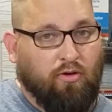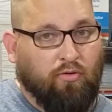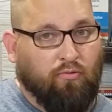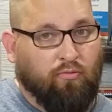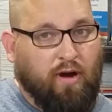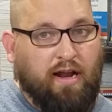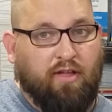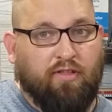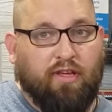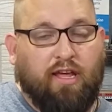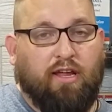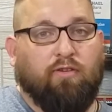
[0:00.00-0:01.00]
Right out of
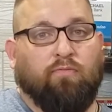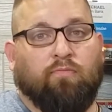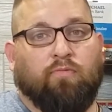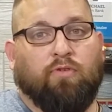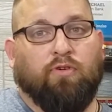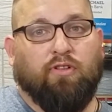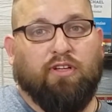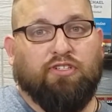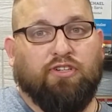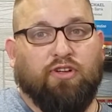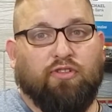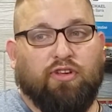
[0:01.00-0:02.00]
the gate, we're going to let
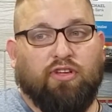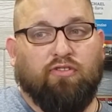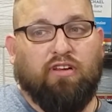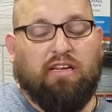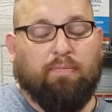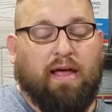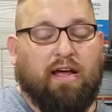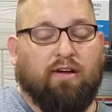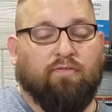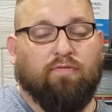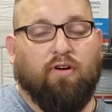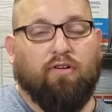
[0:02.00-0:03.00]
you know that you need to pack
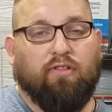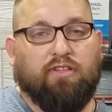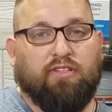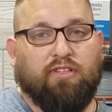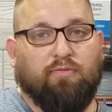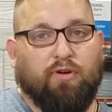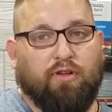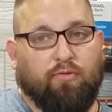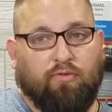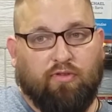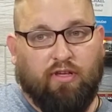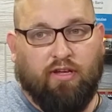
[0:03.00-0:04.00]
far less than what you
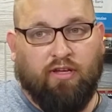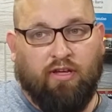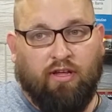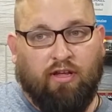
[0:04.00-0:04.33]
think.